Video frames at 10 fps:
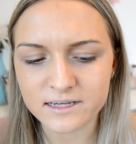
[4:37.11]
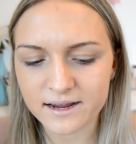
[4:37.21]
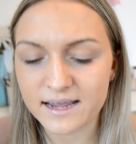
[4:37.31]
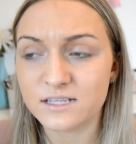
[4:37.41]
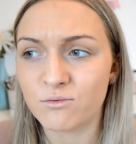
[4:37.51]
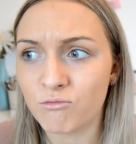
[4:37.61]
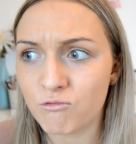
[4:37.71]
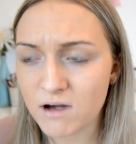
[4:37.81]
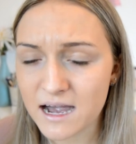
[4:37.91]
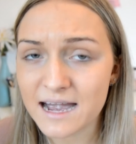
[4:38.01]
Like it's
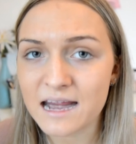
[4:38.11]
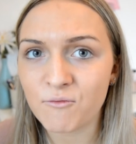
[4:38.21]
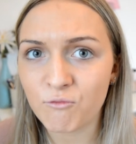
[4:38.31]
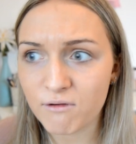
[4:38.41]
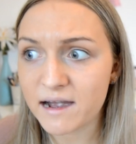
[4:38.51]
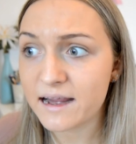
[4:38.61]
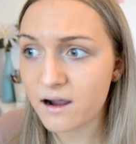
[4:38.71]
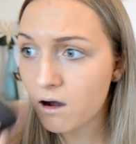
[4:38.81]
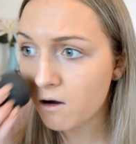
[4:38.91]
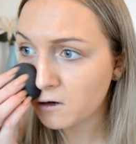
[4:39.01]
really
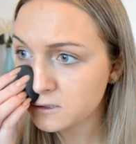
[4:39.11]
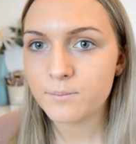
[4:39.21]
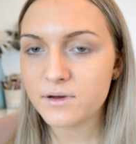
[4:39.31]
hard.